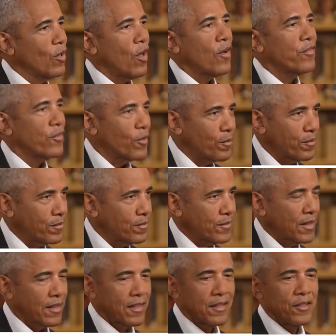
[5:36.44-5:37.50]
law firm.
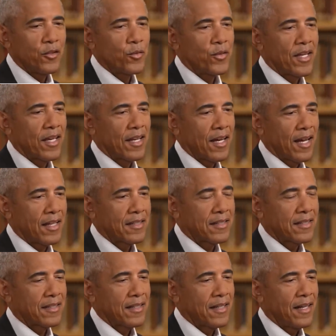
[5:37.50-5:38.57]
Uh, you
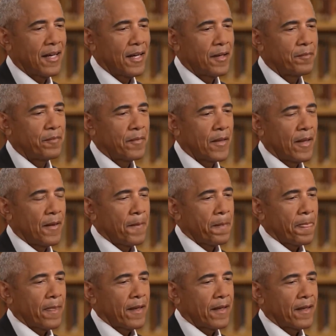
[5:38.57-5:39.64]
cannot um,
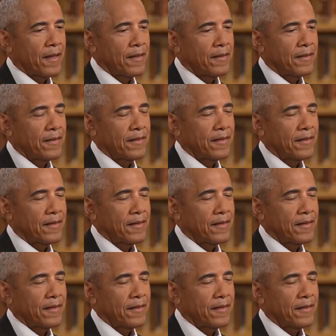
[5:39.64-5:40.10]
uh,